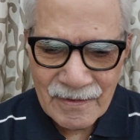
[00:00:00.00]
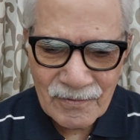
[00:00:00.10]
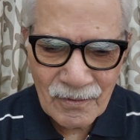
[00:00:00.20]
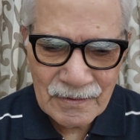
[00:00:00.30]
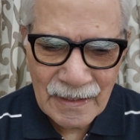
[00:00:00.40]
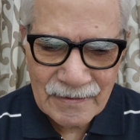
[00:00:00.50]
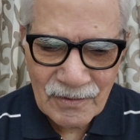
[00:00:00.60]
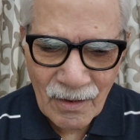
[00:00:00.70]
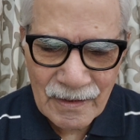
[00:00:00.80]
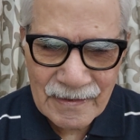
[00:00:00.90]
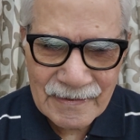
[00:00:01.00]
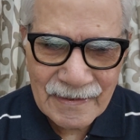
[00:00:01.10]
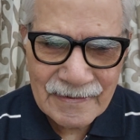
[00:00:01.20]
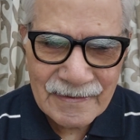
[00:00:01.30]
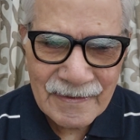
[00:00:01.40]
So that's all in
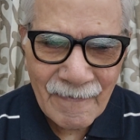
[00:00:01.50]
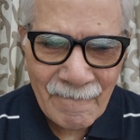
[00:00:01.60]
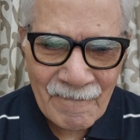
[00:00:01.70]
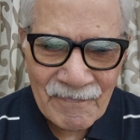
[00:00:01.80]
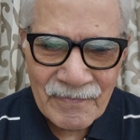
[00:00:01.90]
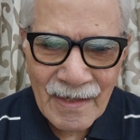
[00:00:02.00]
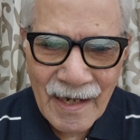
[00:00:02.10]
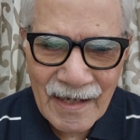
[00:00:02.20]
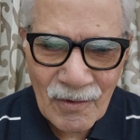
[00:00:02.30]
this. I